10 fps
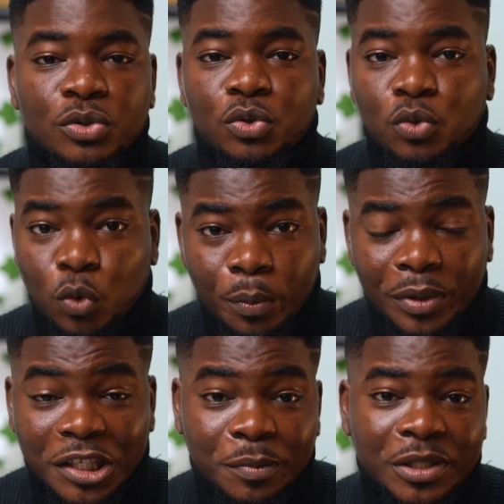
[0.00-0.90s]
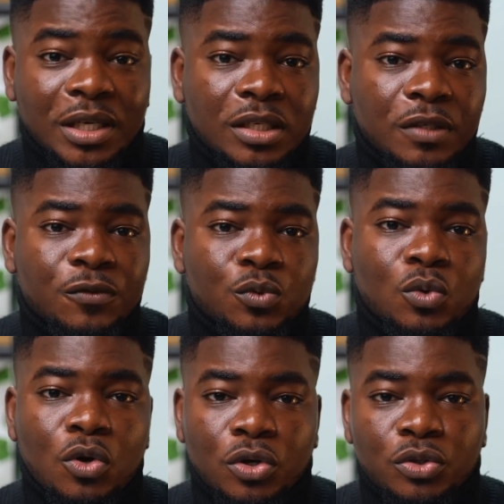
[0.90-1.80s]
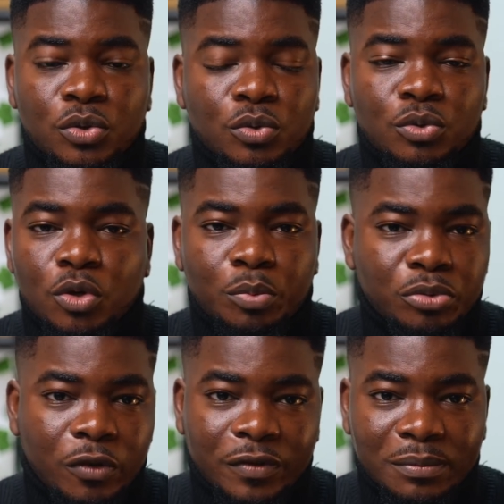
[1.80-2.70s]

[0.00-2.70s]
the scope, especially if it will cost you your profit